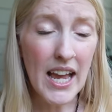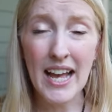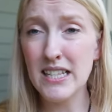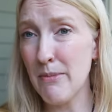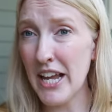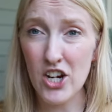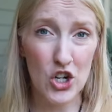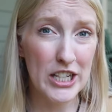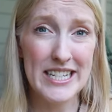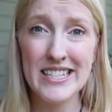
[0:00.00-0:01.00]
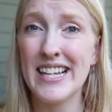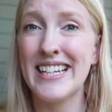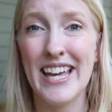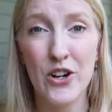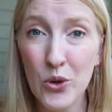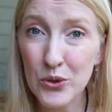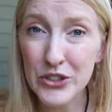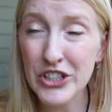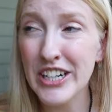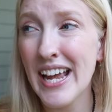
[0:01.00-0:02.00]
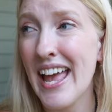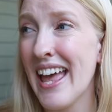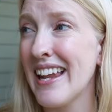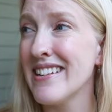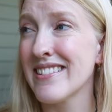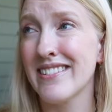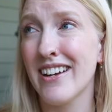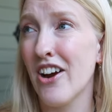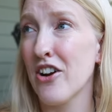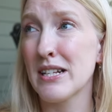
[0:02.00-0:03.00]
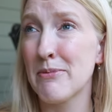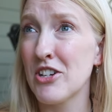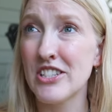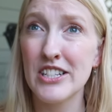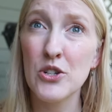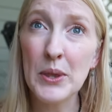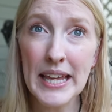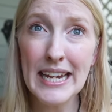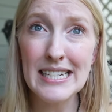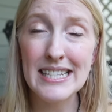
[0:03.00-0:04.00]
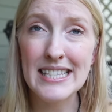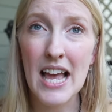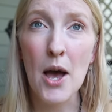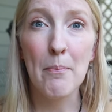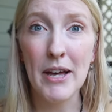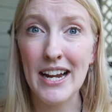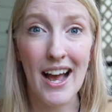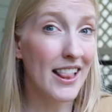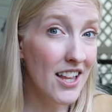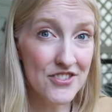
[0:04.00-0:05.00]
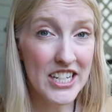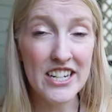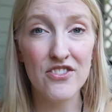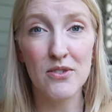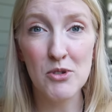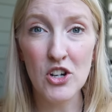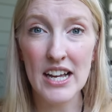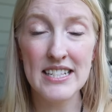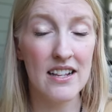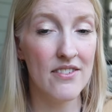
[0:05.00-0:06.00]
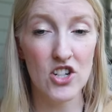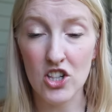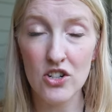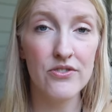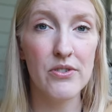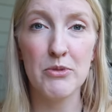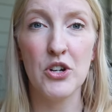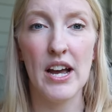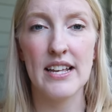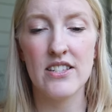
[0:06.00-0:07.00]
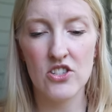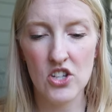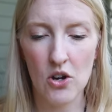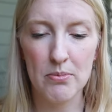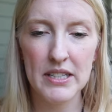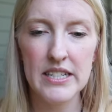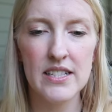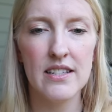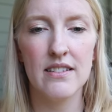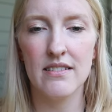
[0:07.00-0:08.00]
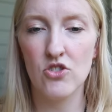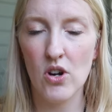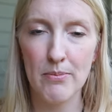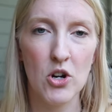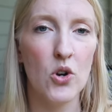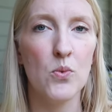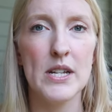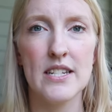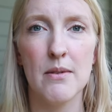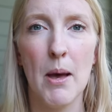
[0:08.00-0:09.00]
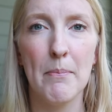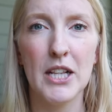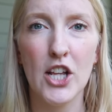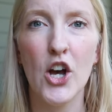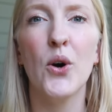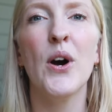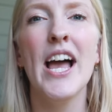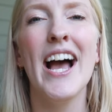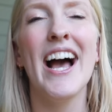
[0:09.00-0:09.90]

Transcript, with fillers: as my girlies get older and are experiencing new things. But I love to hear from you guys. I love to learn from you guys. So please drop your own wisdom below.